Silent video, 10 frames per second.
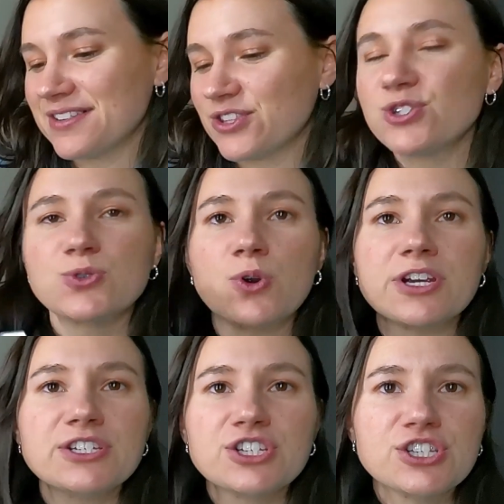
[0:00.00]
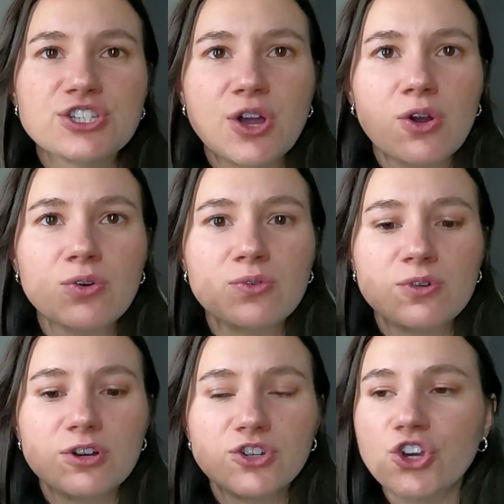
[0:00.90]
The story is just so
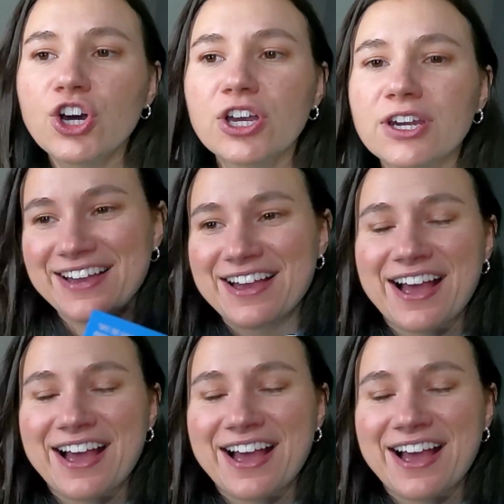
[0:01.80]
good.